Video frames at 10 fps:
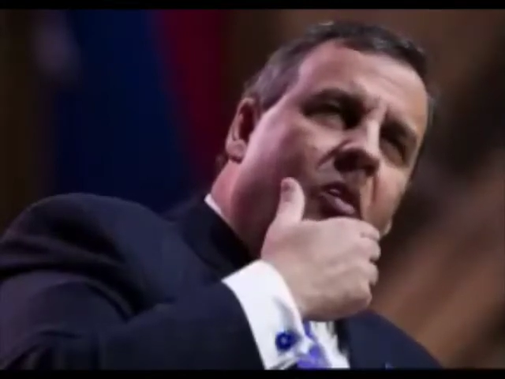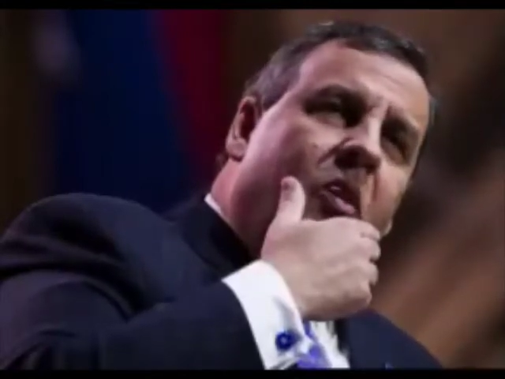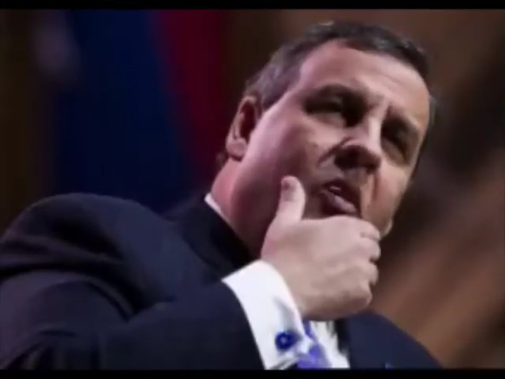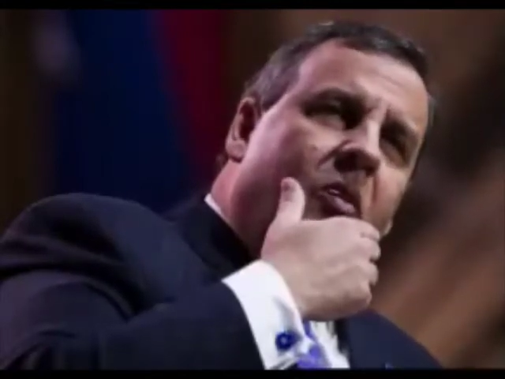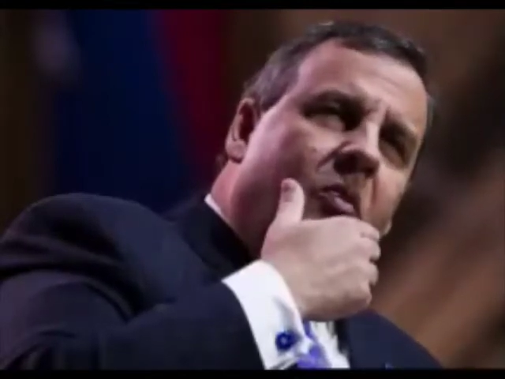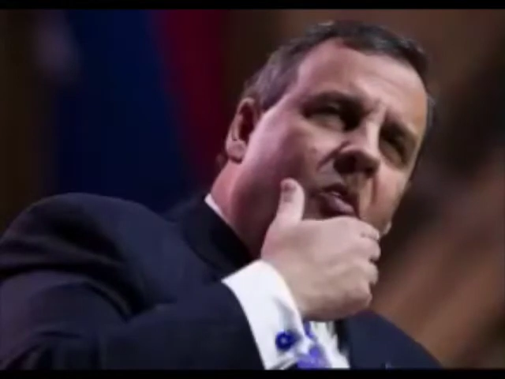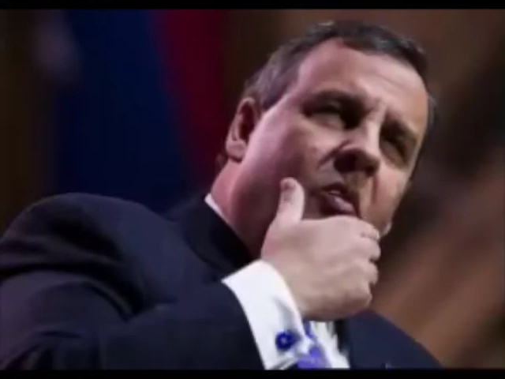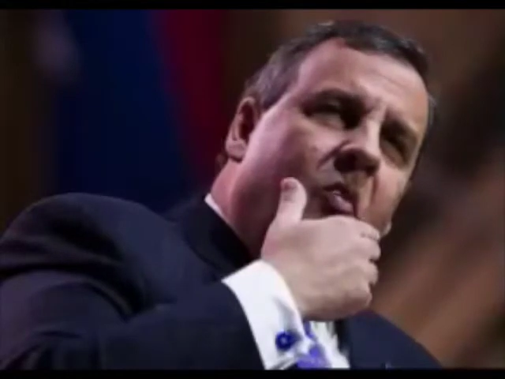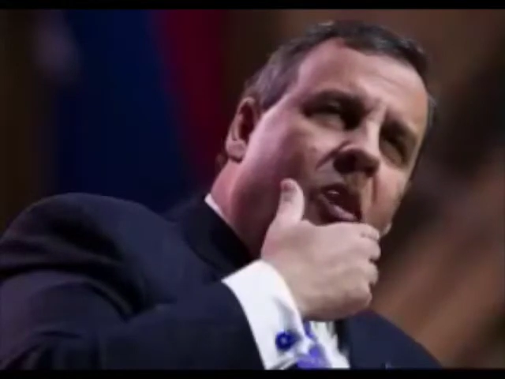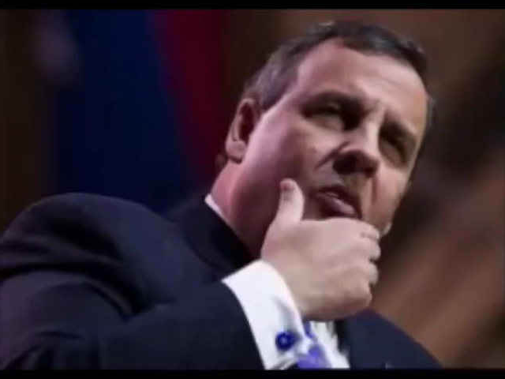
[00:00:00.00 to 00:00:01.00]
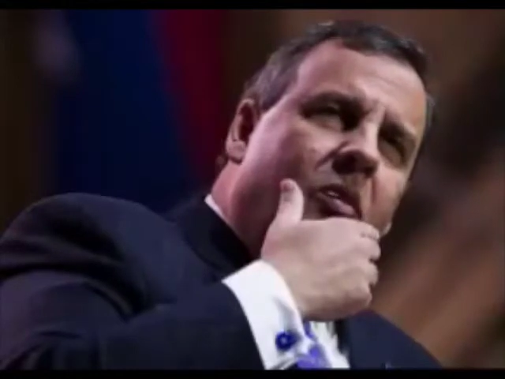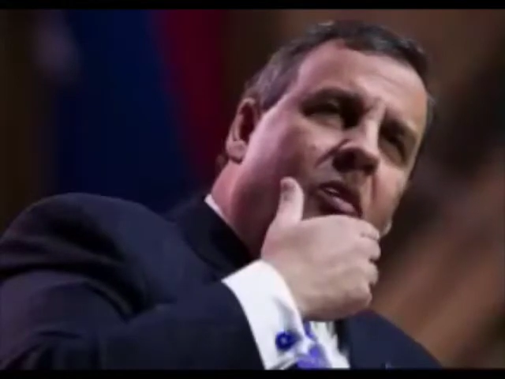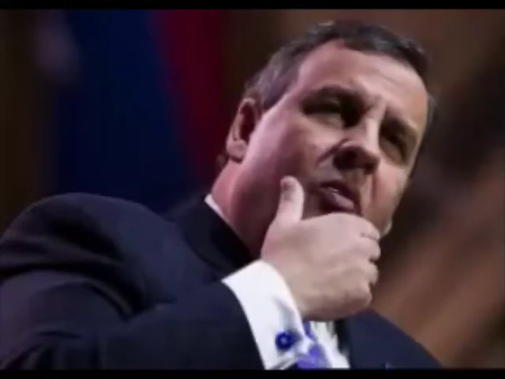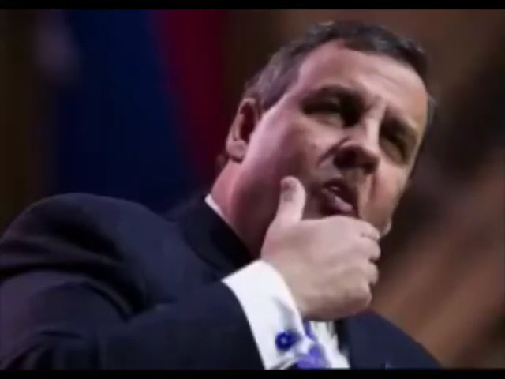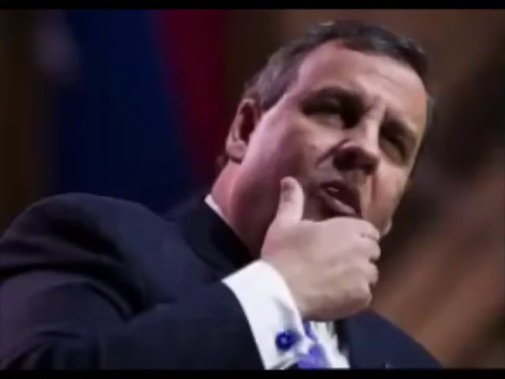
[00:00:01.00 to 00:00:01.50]
totally distraught and
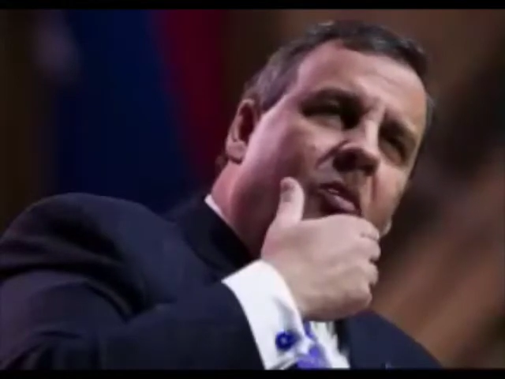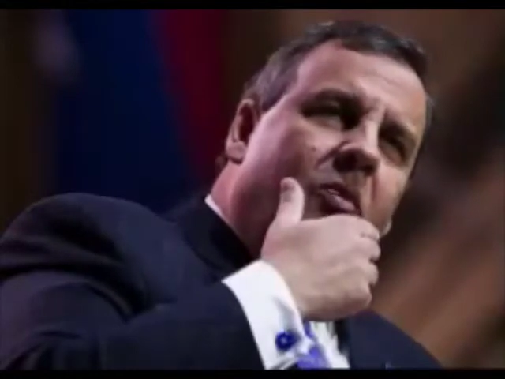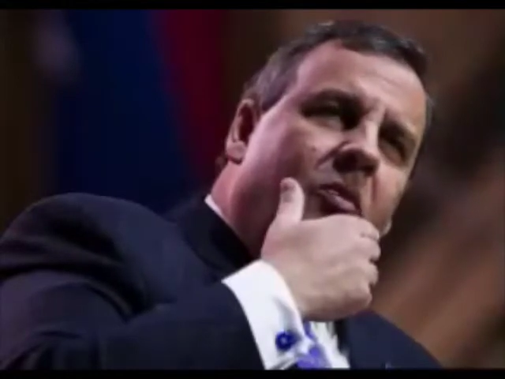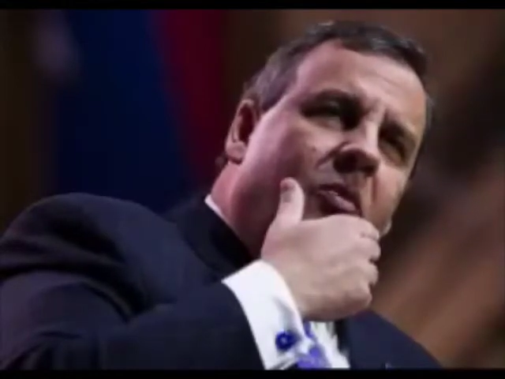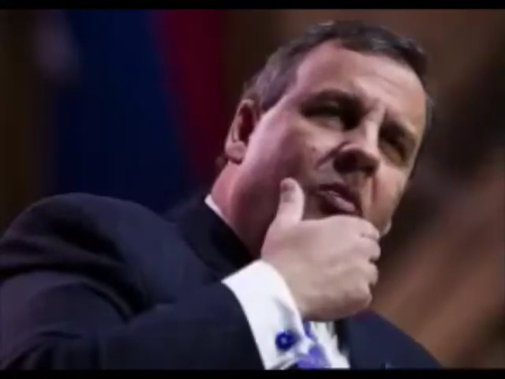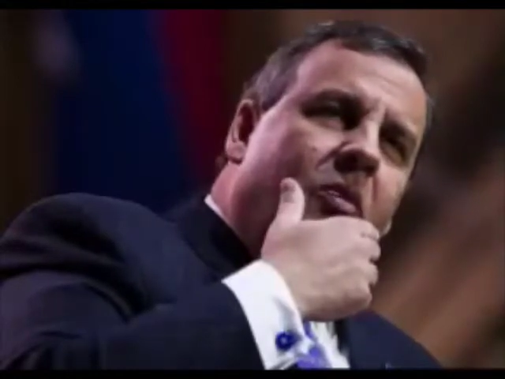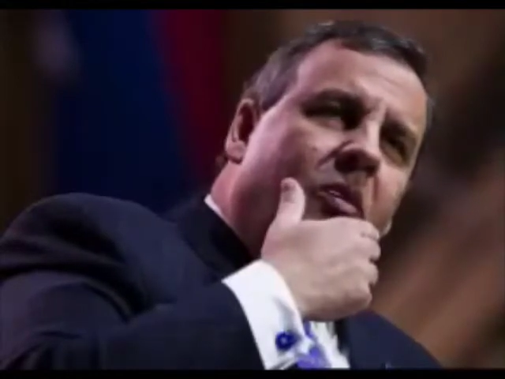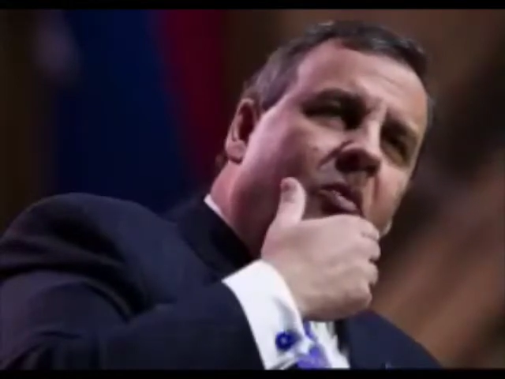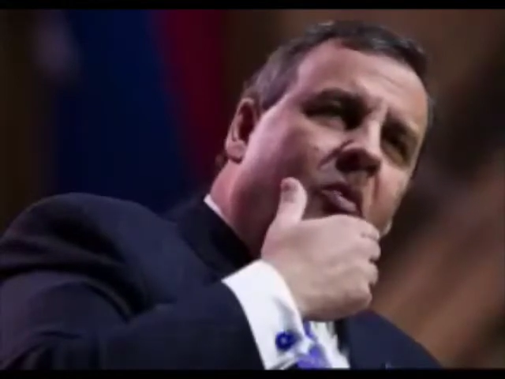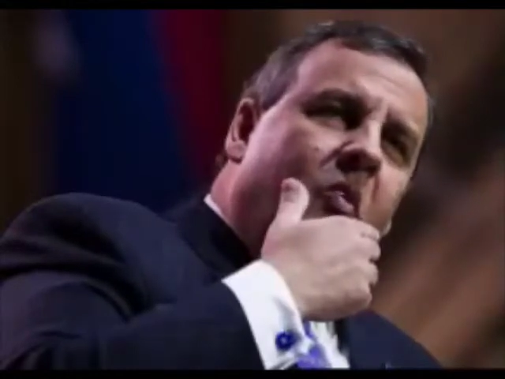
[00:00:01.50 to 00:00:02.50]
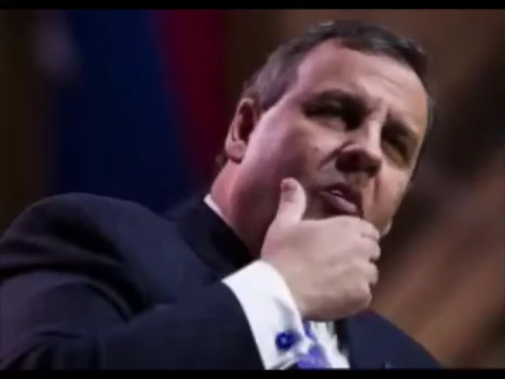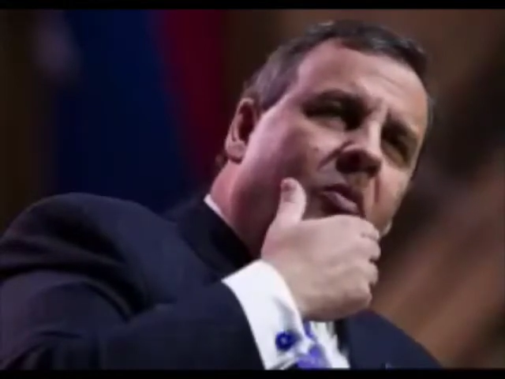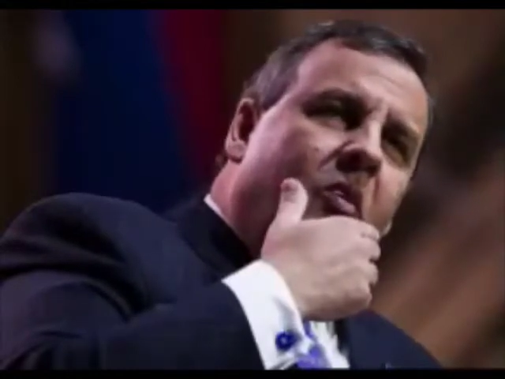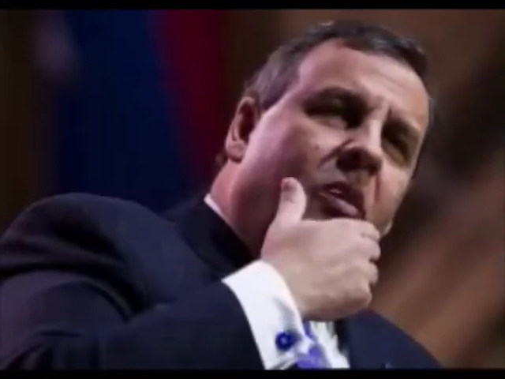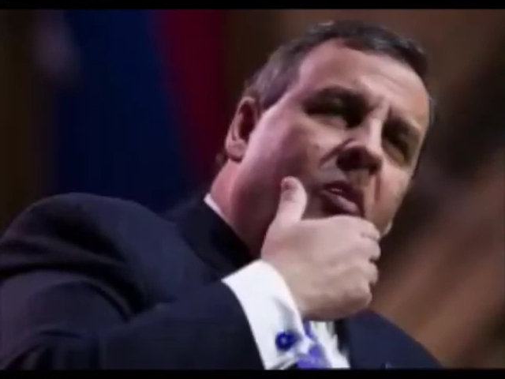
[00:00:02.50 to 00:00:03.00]
was probably
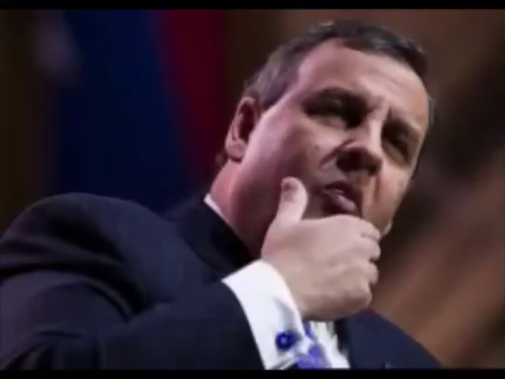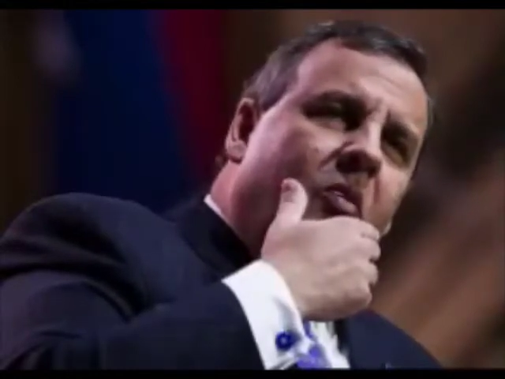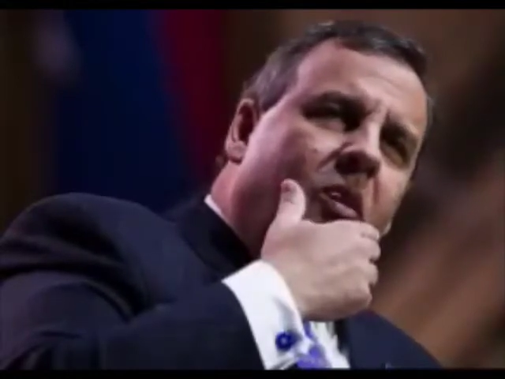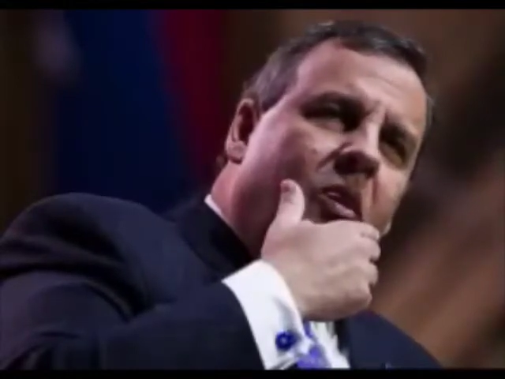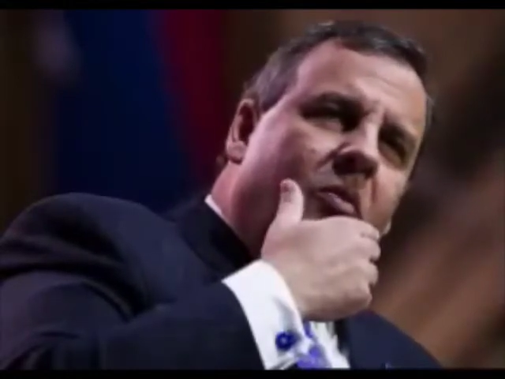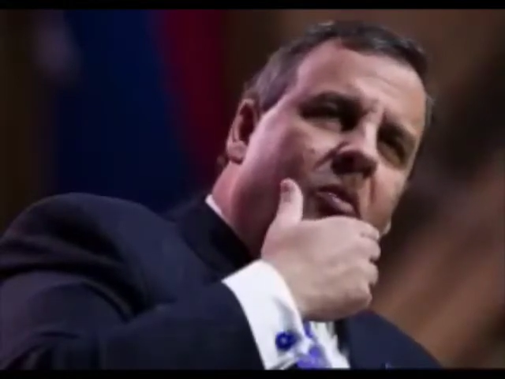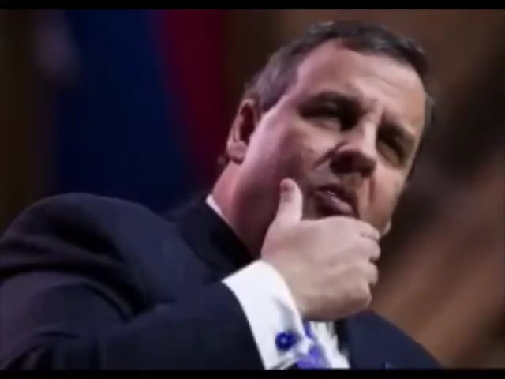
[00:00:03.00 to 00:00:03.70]
completely hysterical,